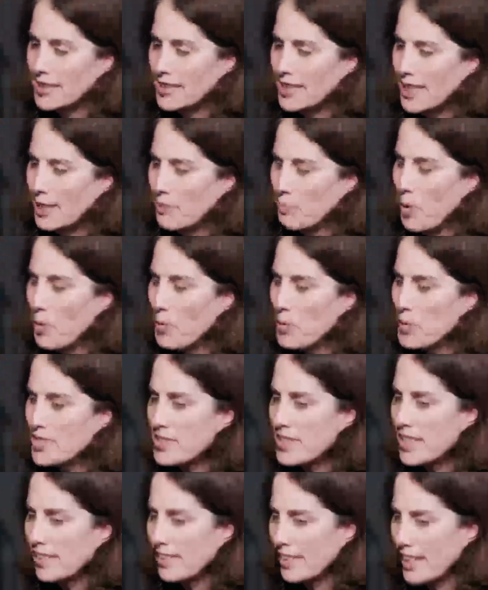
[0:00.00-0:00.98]
What was
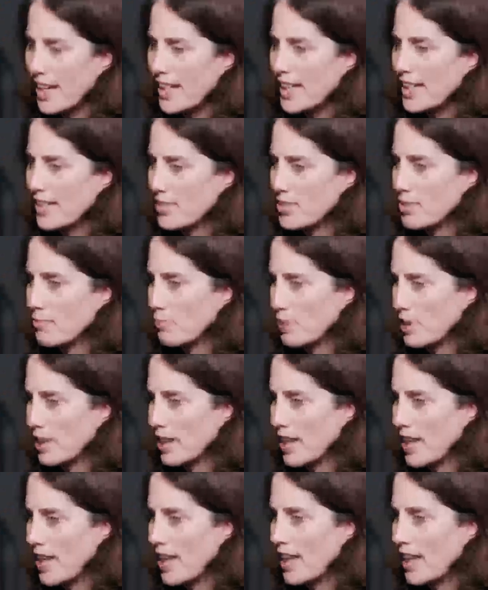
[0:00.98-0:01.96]
it like to
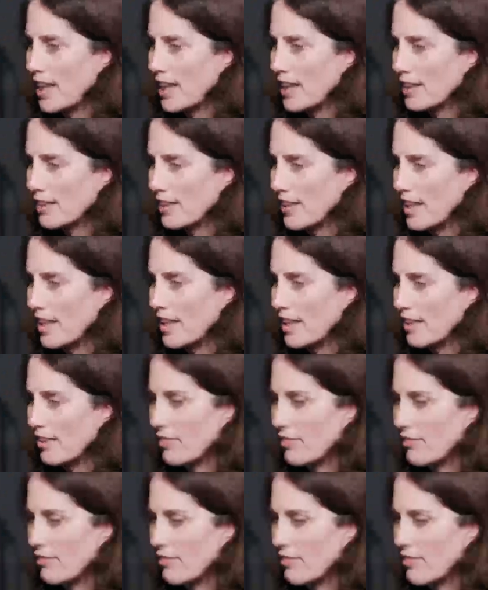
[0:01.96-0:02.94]
play, like
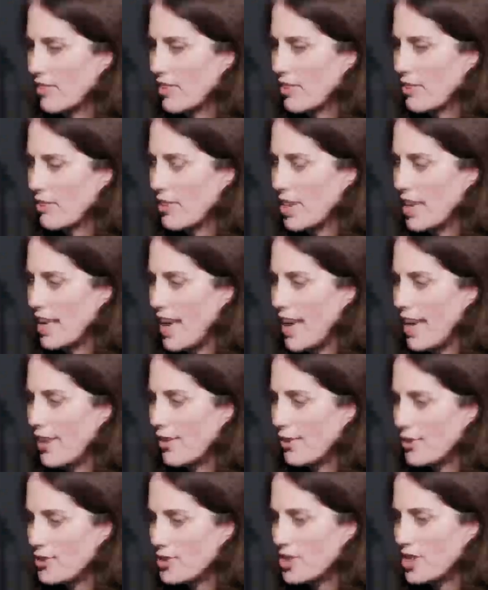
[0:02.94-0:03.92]
the
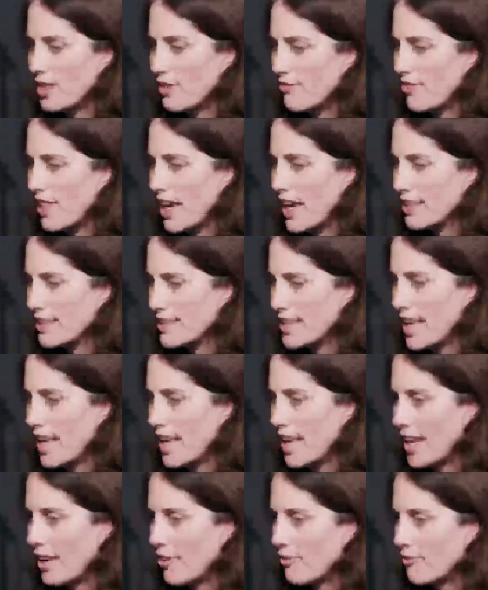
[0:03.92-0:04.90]
energy of that
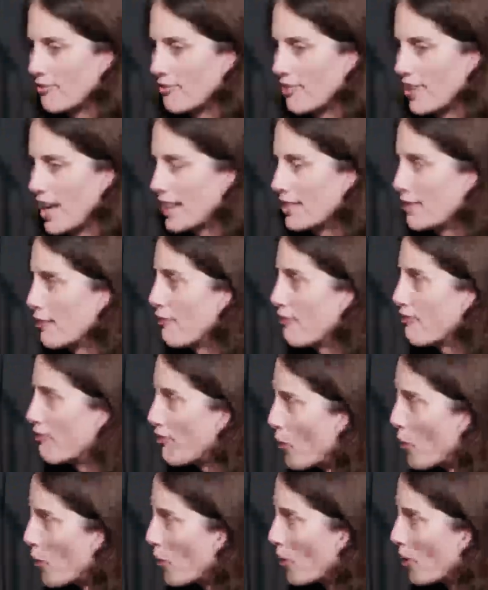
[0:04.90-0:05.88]
day at the
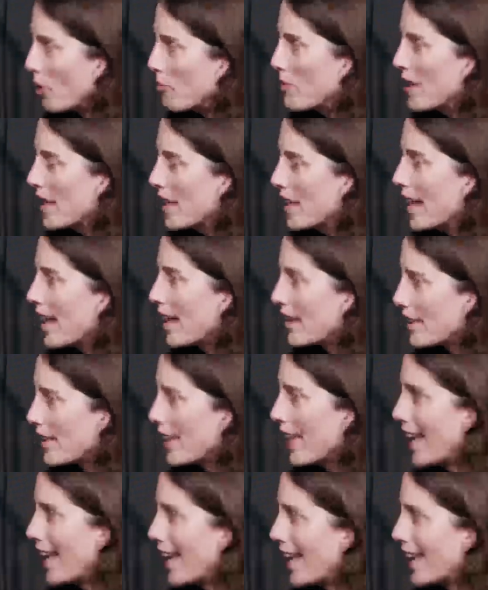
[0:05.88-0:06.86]
Forum in
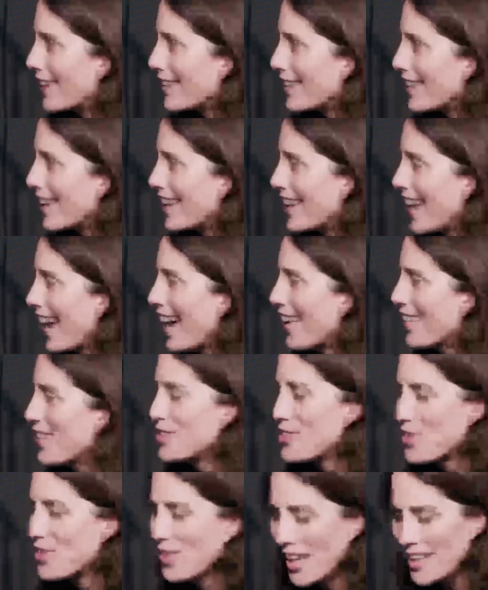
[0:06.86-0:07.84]
LA? Like, how did
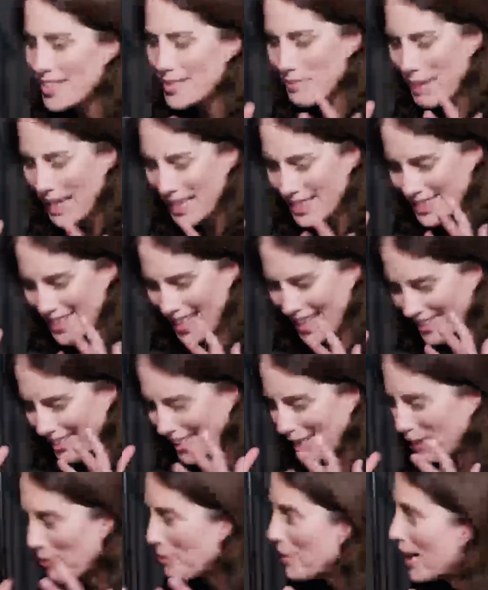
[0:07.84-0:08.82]
you guys maintain,
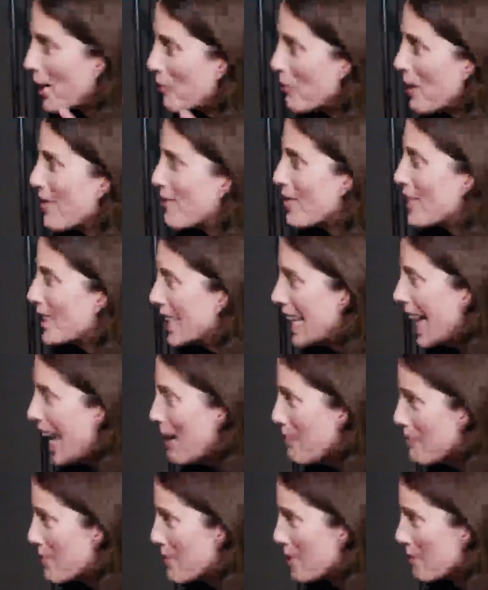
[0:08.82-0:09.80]
like, oh my God, we have a
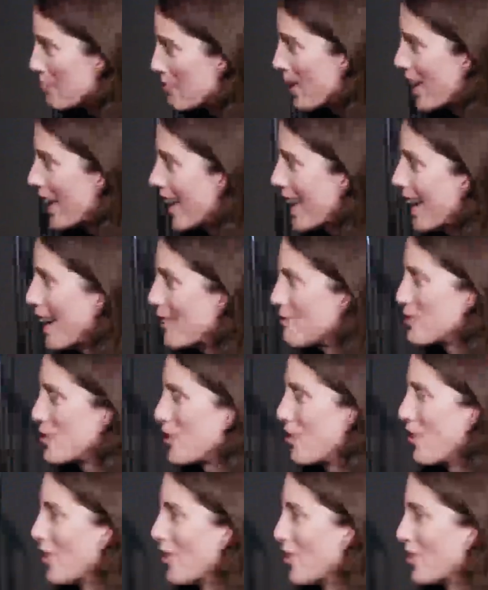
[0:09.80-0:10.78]
game to play after
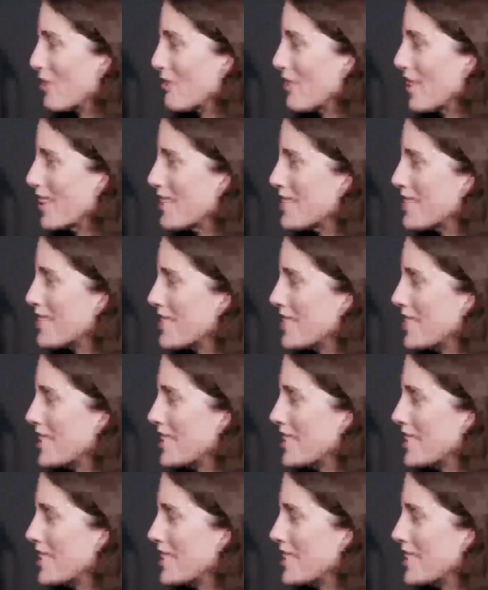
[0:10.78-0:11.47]
all of this?